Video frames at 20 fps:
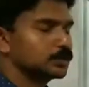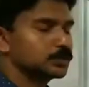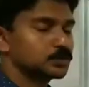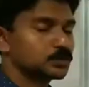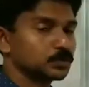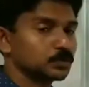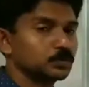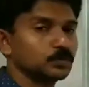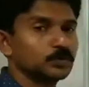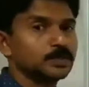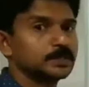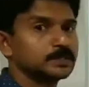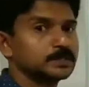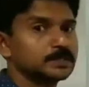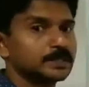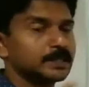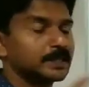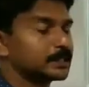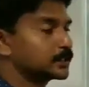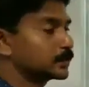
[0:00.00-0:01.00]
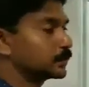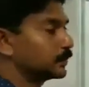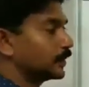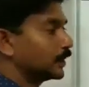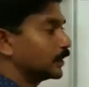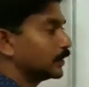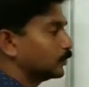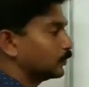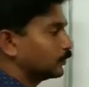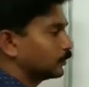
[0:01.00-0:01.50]
So what is the x
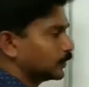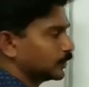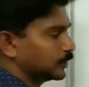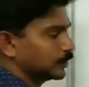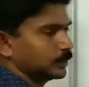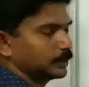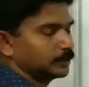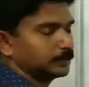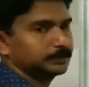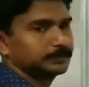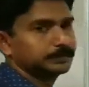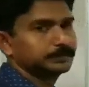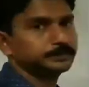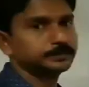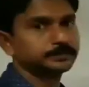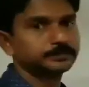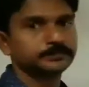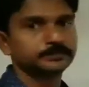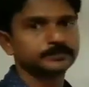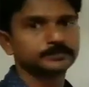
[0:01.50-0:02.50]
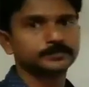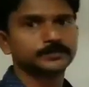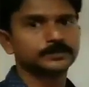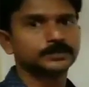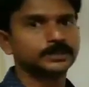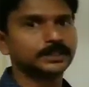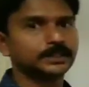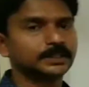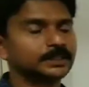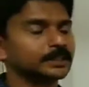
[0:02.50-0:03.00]
value here?
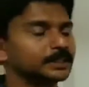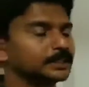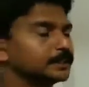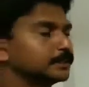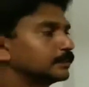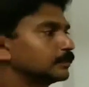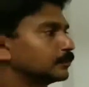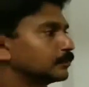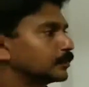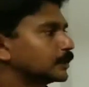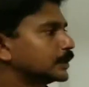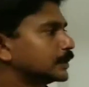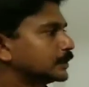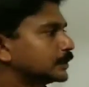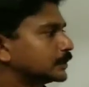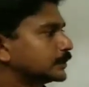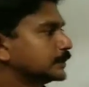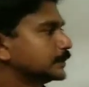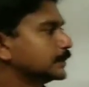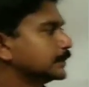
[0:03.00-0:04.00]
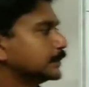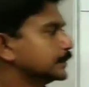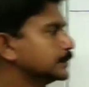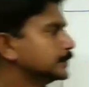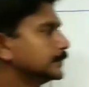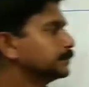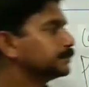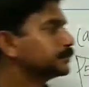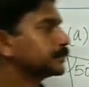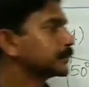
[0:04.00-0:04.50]
Think and write.
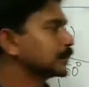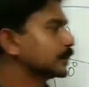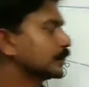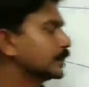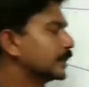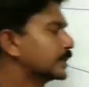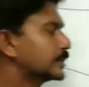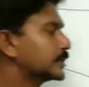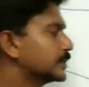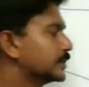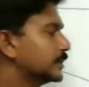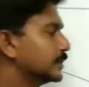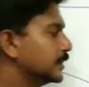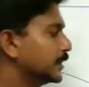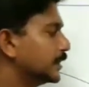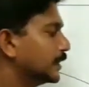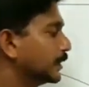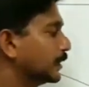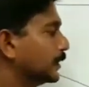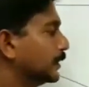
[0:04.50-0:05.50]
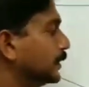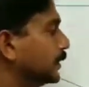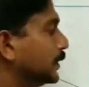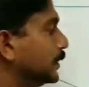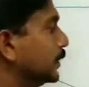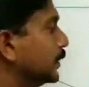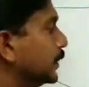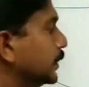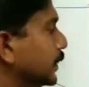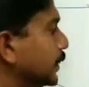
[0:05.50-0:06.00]
Next, here
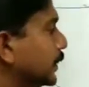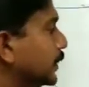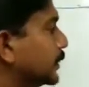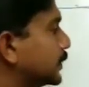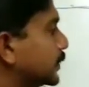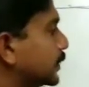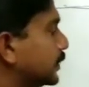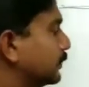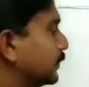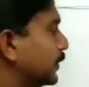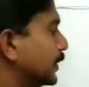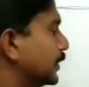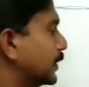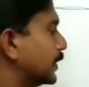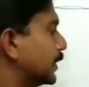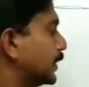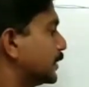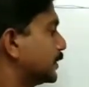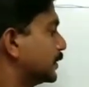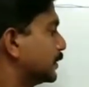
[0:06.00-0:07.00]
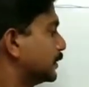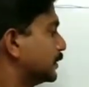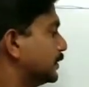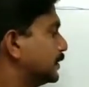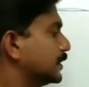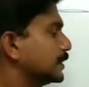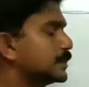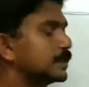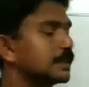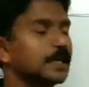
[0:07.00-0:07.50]
it is given that
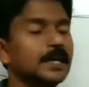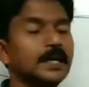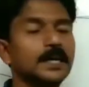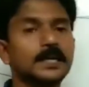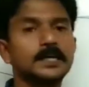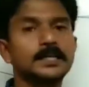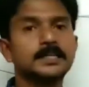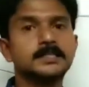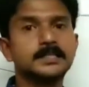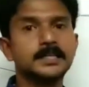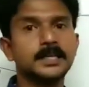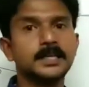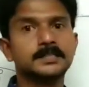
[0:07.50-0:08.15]
this angle is